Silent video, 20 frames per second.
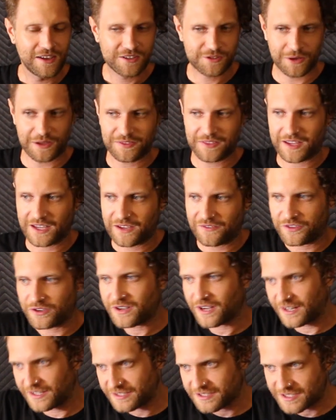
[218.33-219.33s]
So I think if you
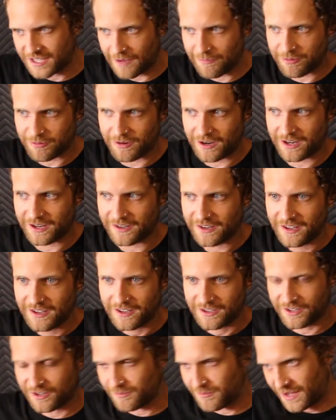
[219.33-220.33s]
kind of separate
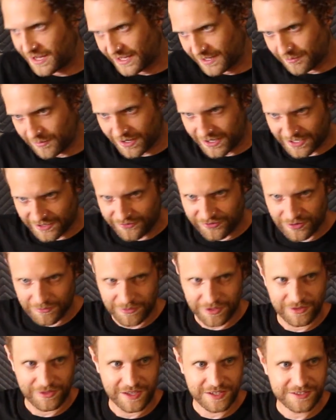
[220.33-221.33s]
you're making money
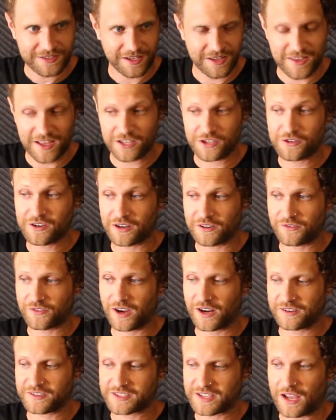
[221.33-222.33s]
from your this, and then you can
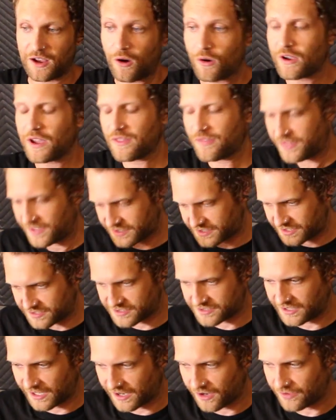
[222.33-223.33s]
kind of say, okay, this
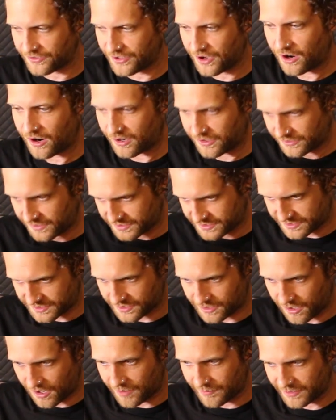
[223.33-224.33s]
is like the art, this is
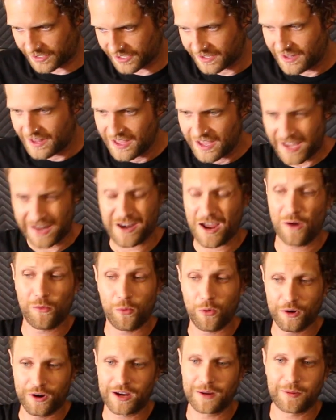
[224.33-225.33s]
the comedy, and
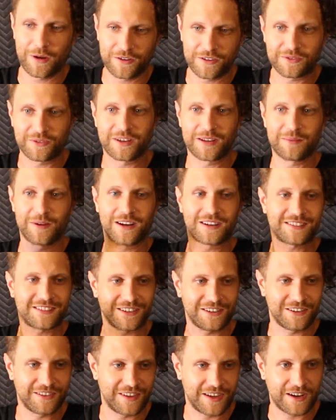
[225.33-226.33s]
not worry about 20 bucks
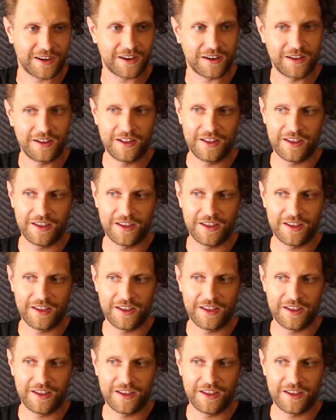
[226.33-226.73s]
here and there.